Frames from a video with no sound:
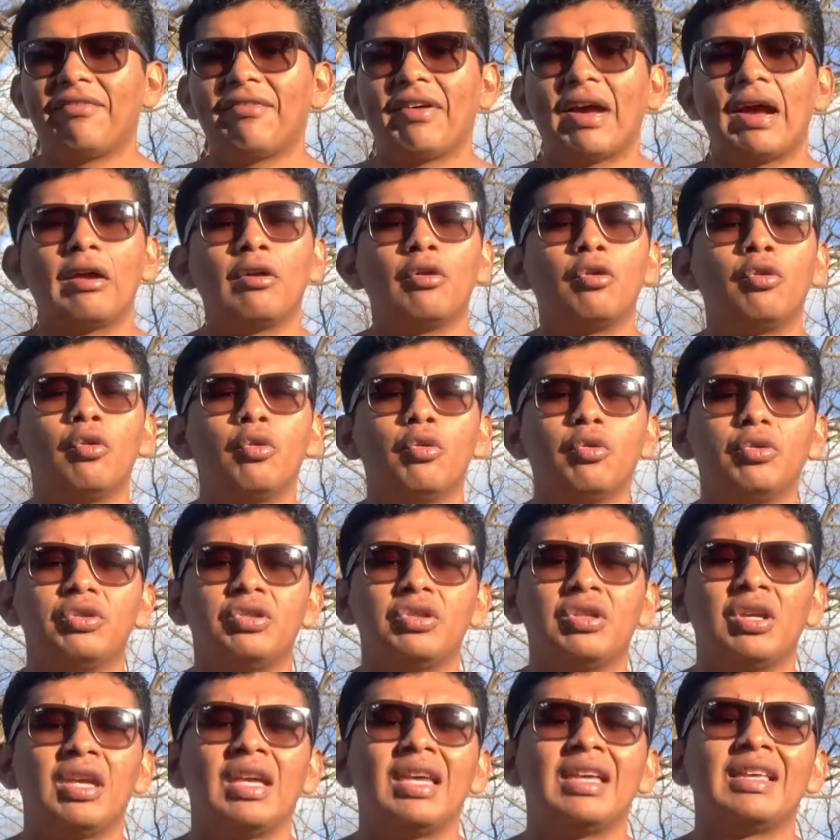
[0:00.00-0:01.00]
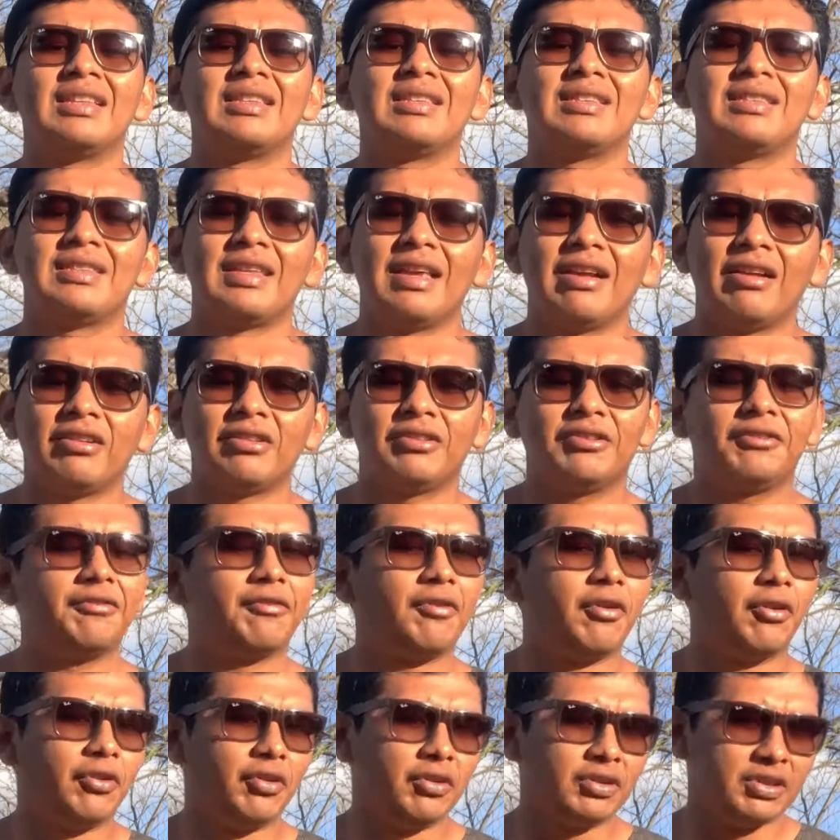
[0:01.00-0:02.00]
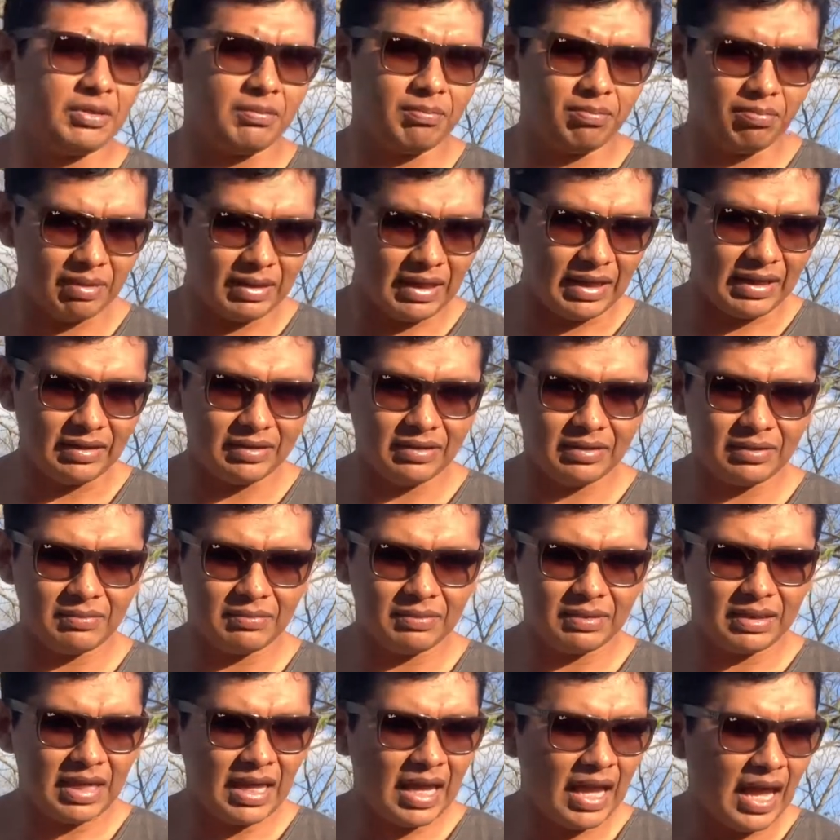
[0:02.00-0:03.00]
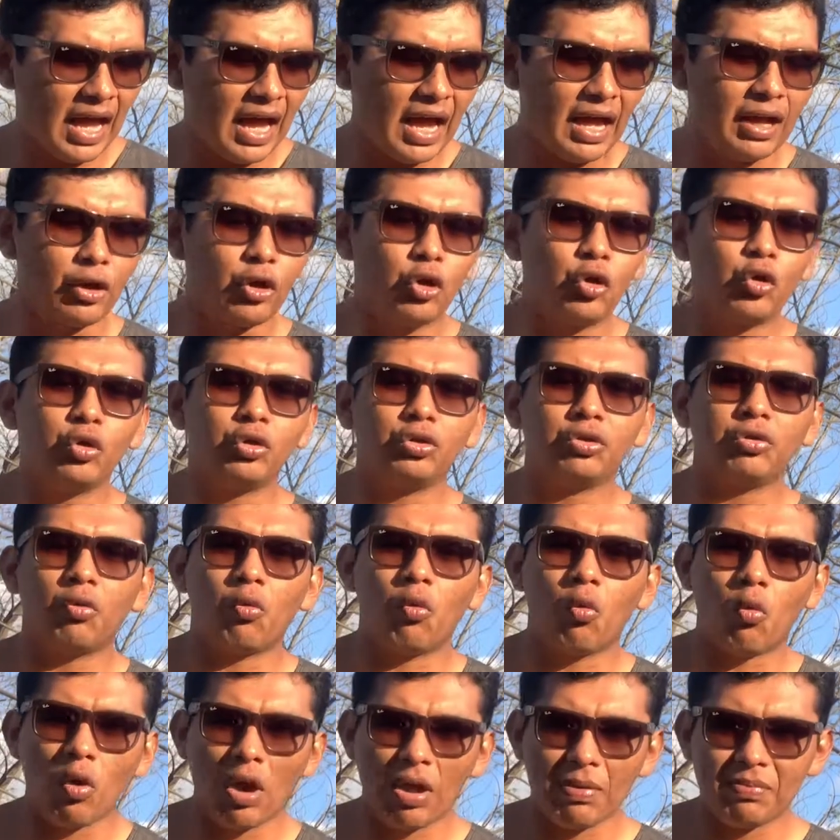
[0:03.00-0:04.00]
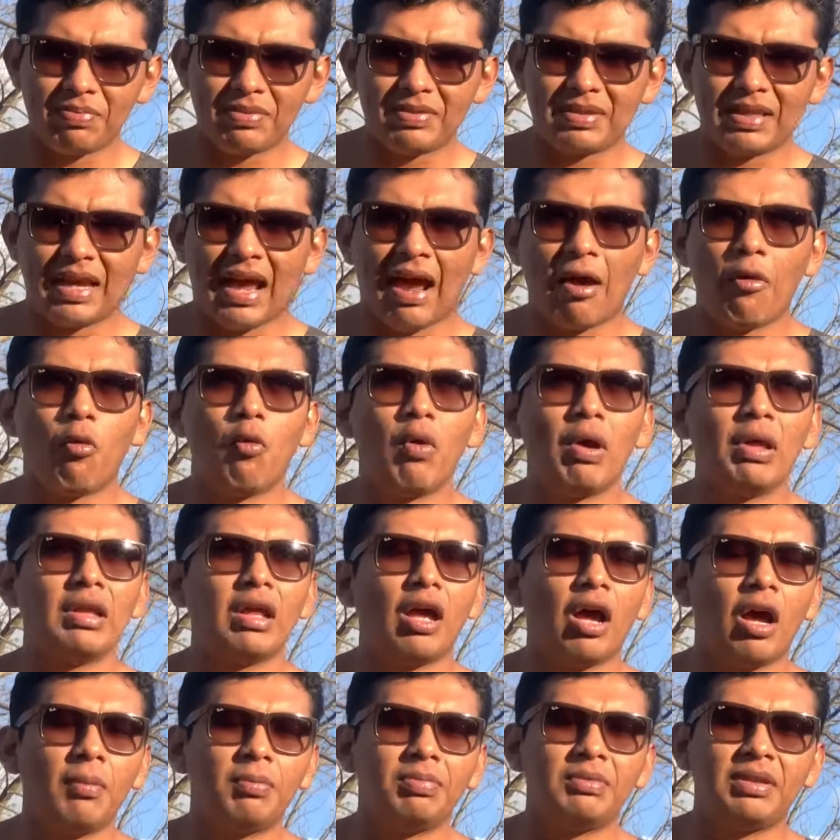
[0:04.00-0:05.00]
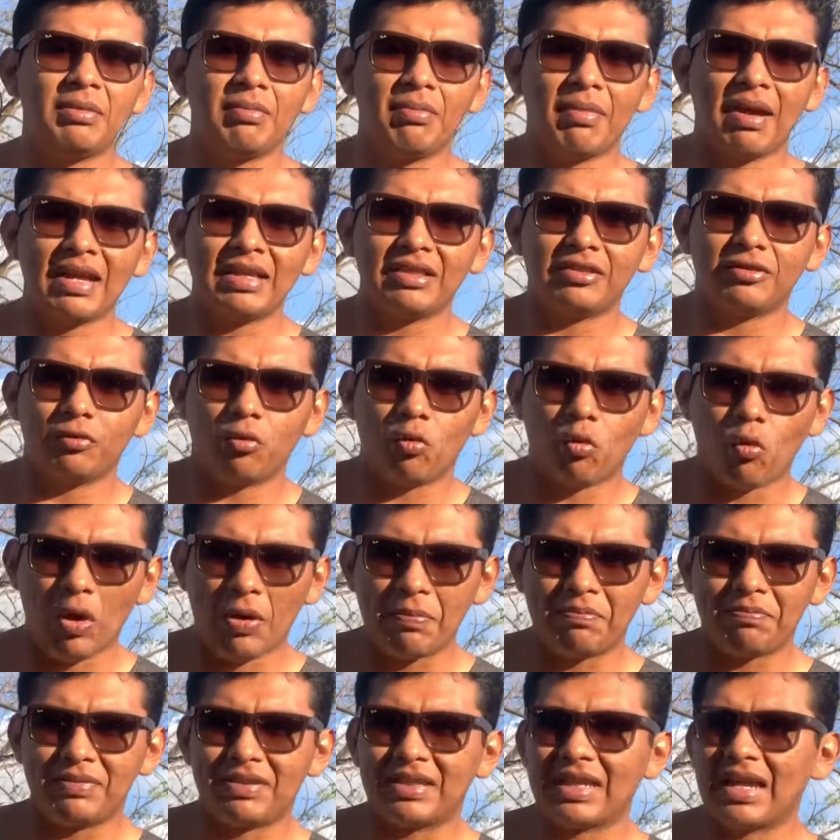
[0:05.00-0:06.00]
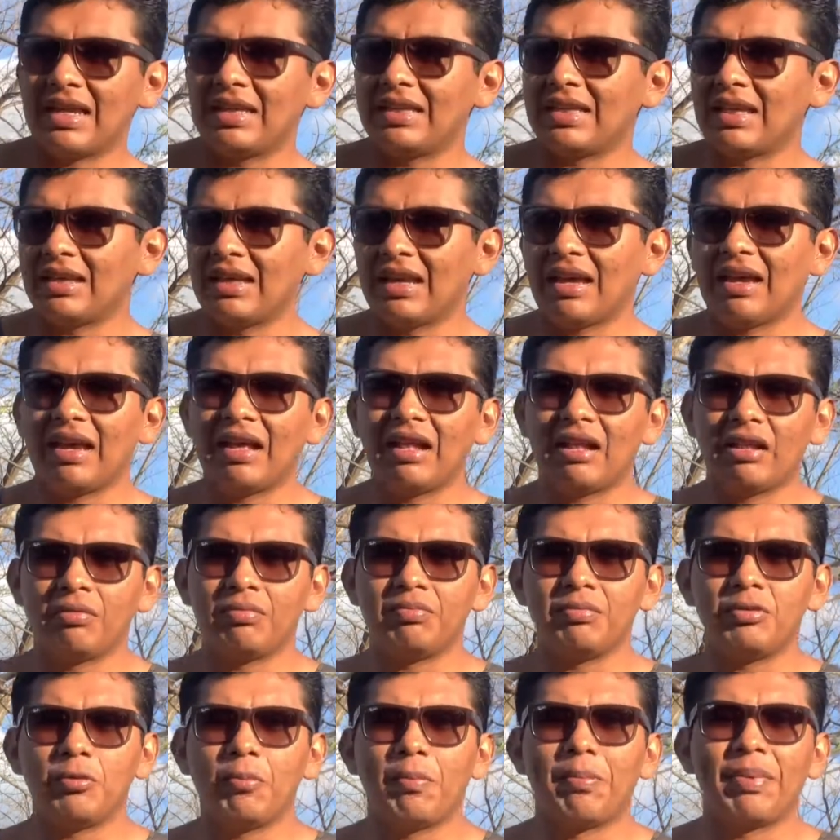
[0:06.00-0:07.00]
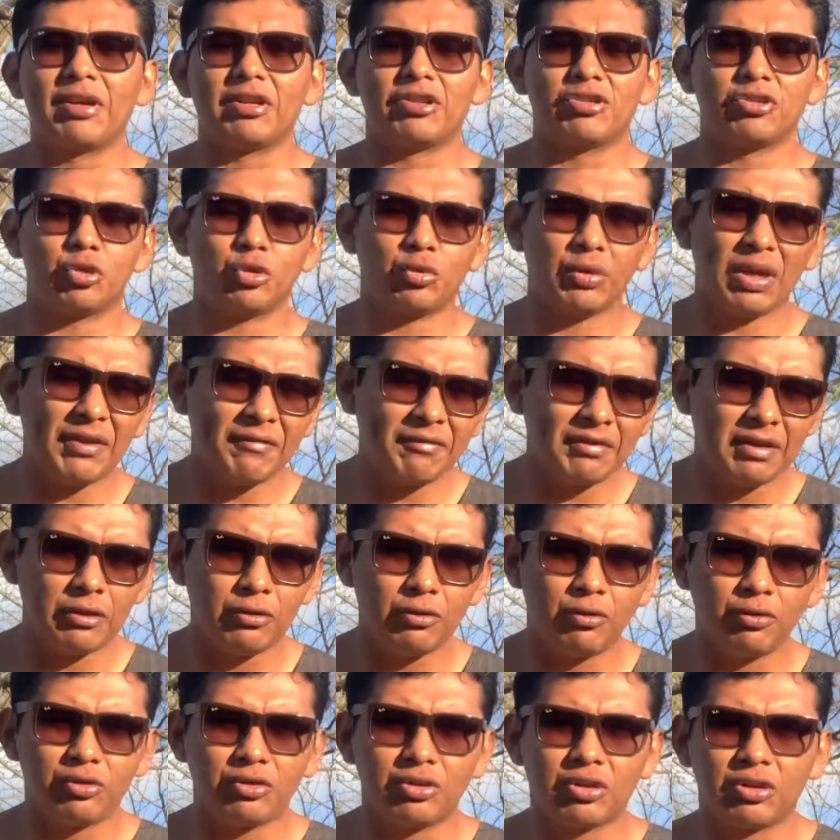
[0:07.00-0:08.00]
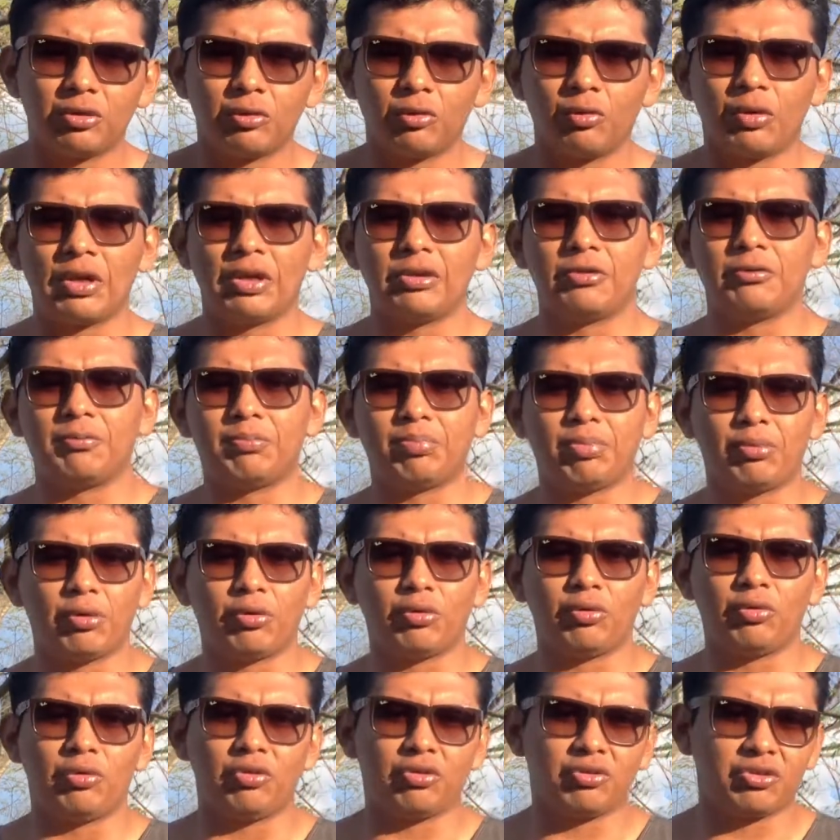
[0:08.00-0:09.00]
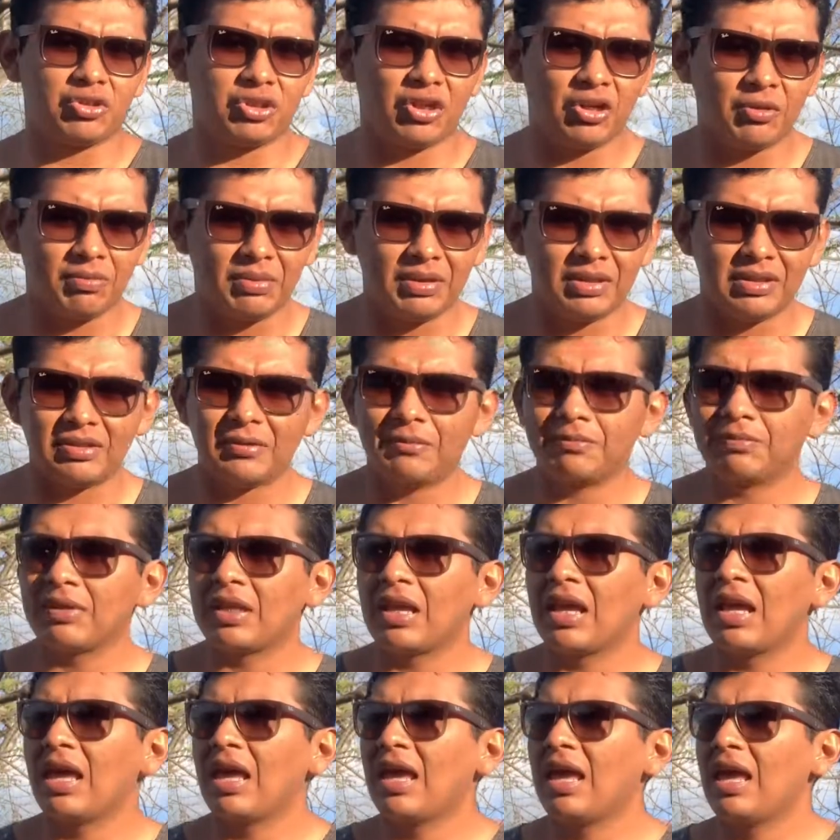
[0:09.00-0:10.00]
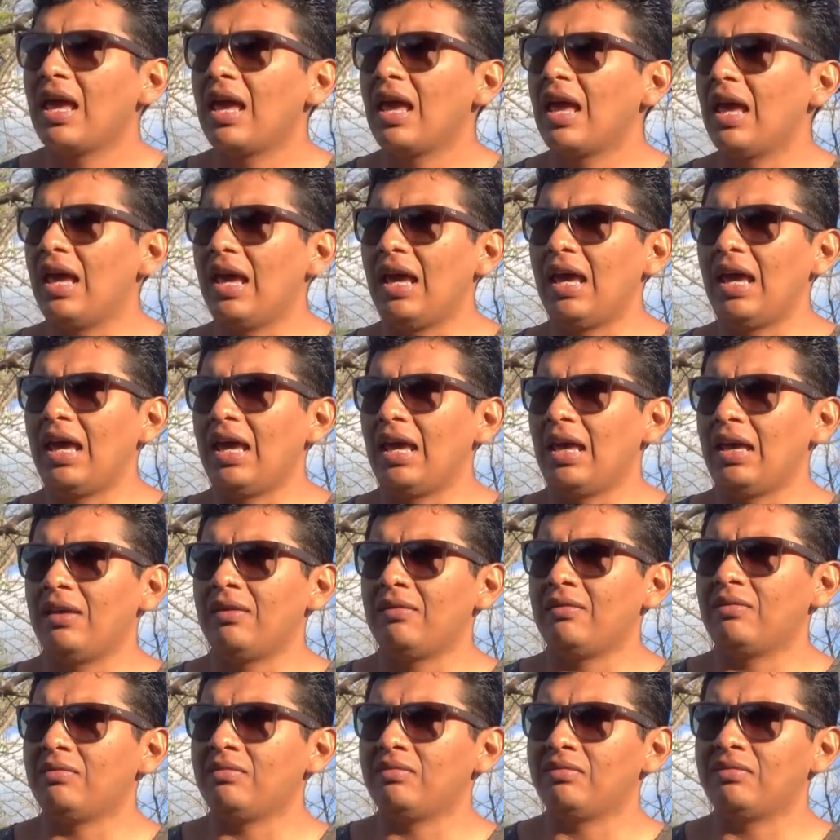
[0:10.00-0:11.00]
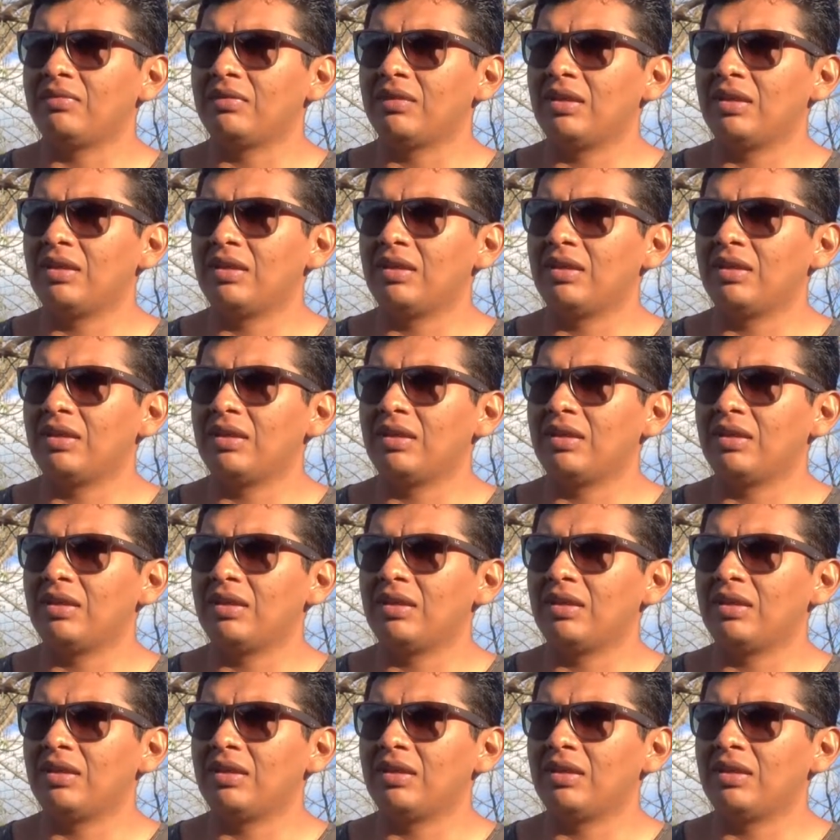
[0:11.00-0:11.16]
a good sales funnels in place, a good website, a well-optimized website that can help you persuade the user to get your product or service, and